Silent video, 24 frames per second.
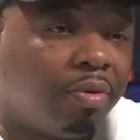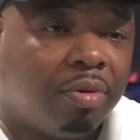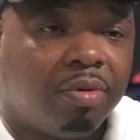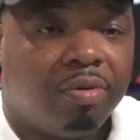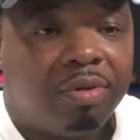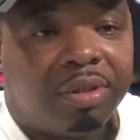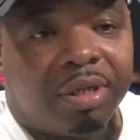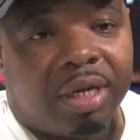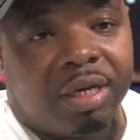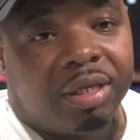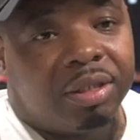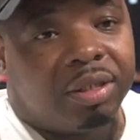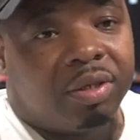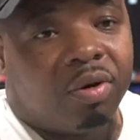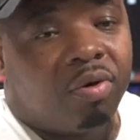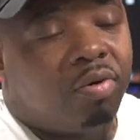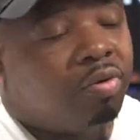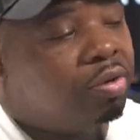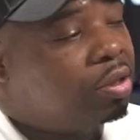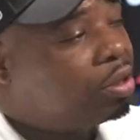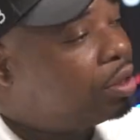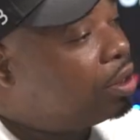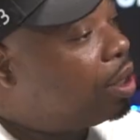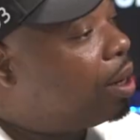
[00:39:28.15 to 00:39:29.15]
When you say
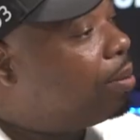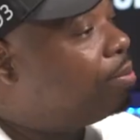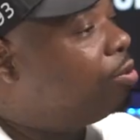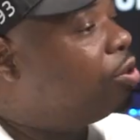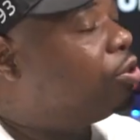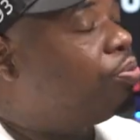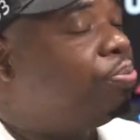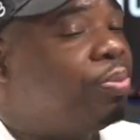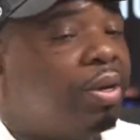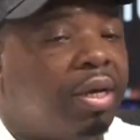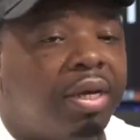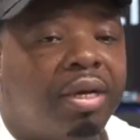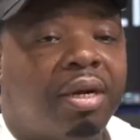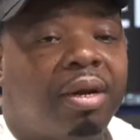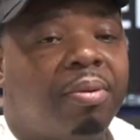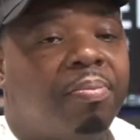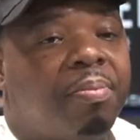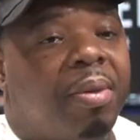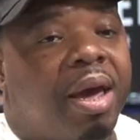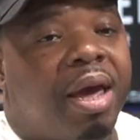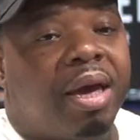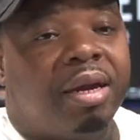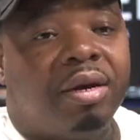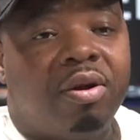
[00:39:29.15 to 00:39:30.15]
Soulja Slim, you speaking
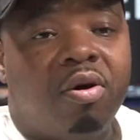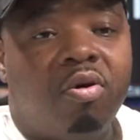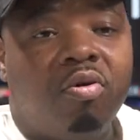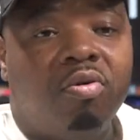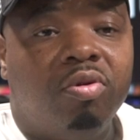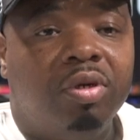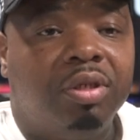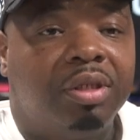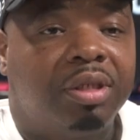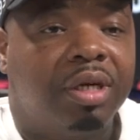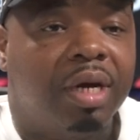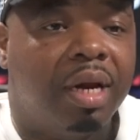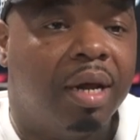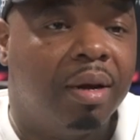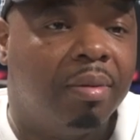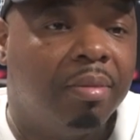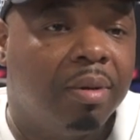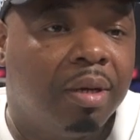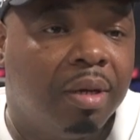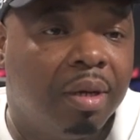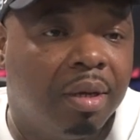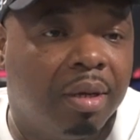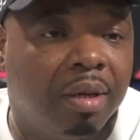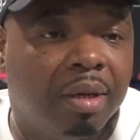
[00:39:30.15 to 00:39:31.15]
of Magnolia Slim.
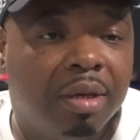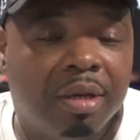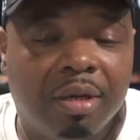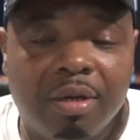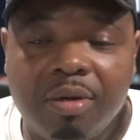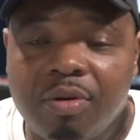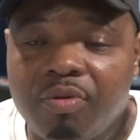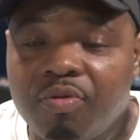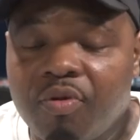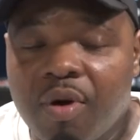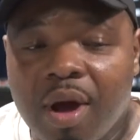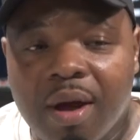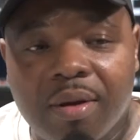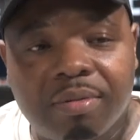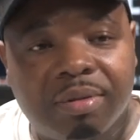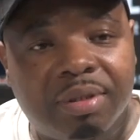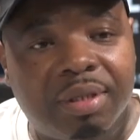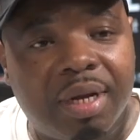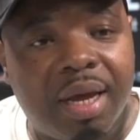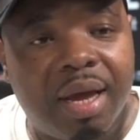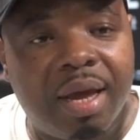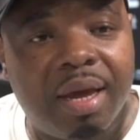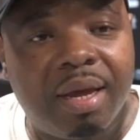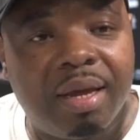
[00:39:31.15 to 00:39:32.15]
You know what I'm
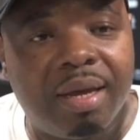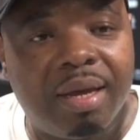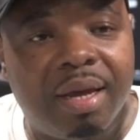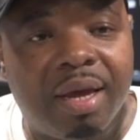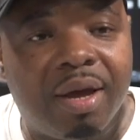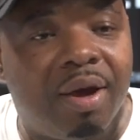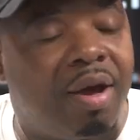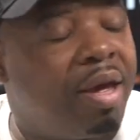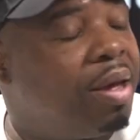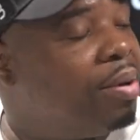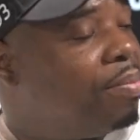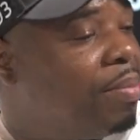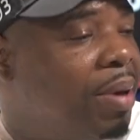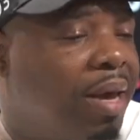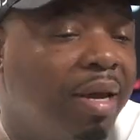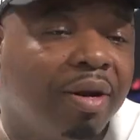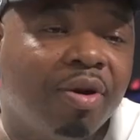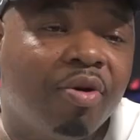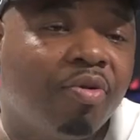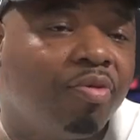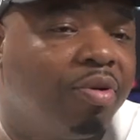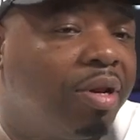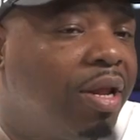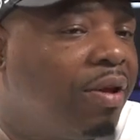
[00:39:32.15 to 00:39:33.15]
saying? It ain't make
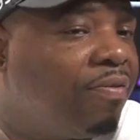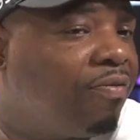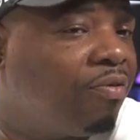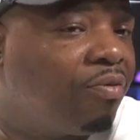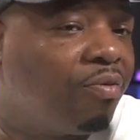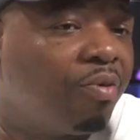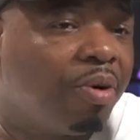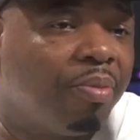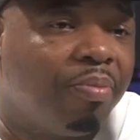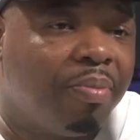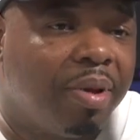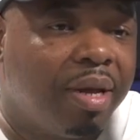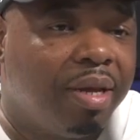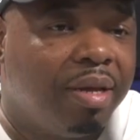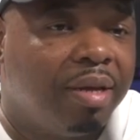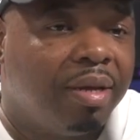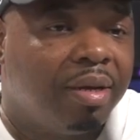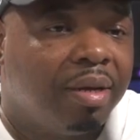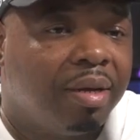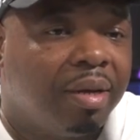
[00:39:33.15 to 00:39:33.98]
no difference with me.